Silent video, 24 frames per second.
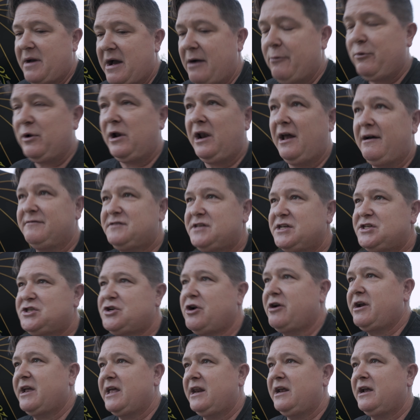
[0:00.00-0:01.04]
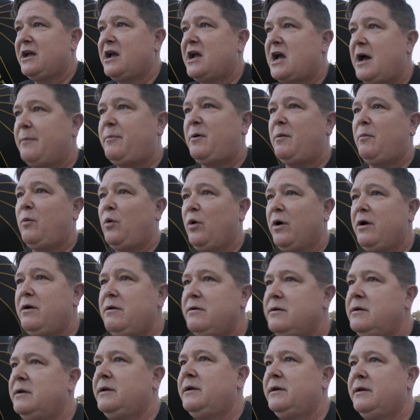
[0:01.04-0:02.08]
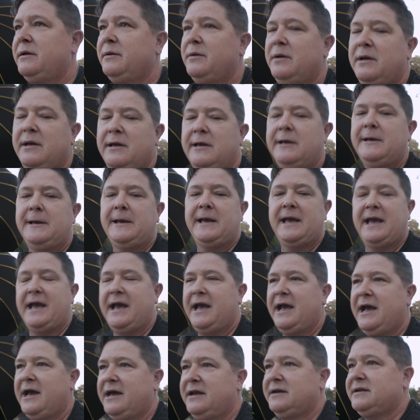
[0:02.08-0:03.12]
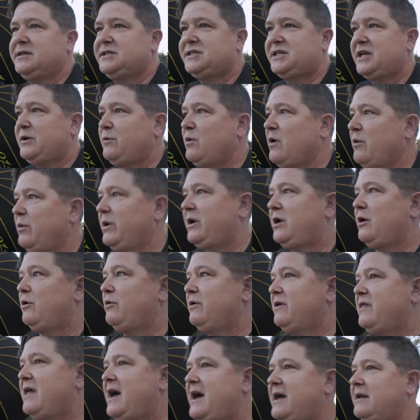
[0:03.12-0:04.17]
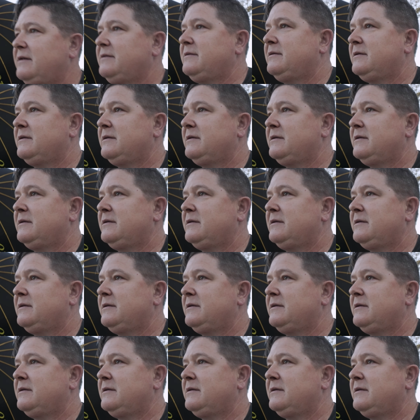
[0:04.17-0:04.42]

I would love to start getting a couple more and see where we go with that.